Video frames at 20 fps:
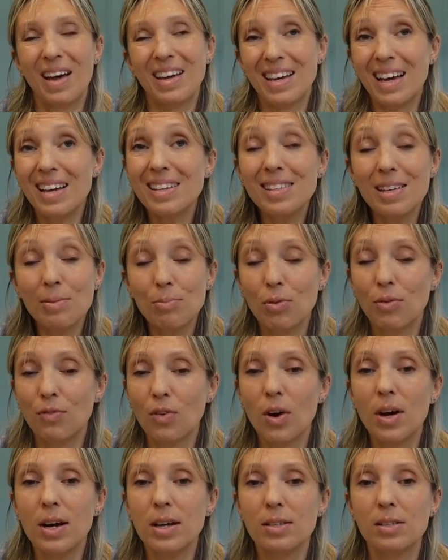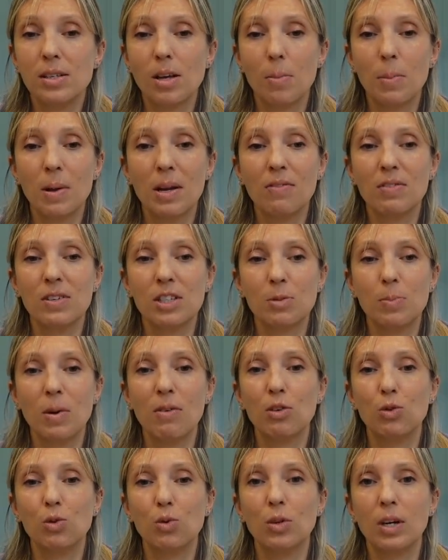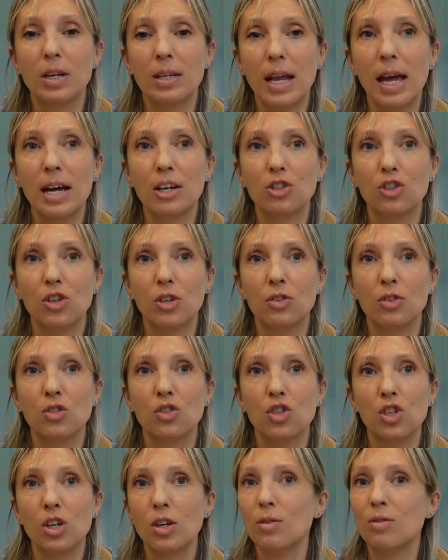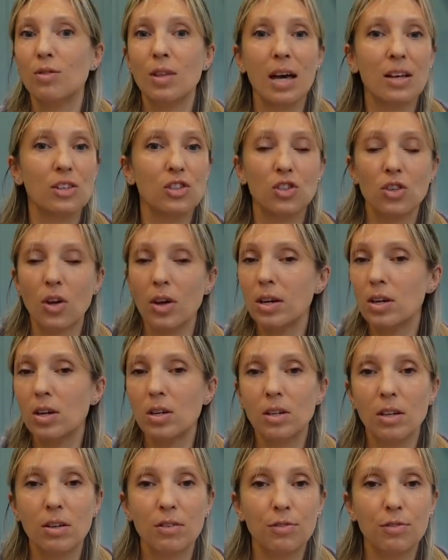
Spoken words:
I guess it provides a bit of a spiritual connection to that cycle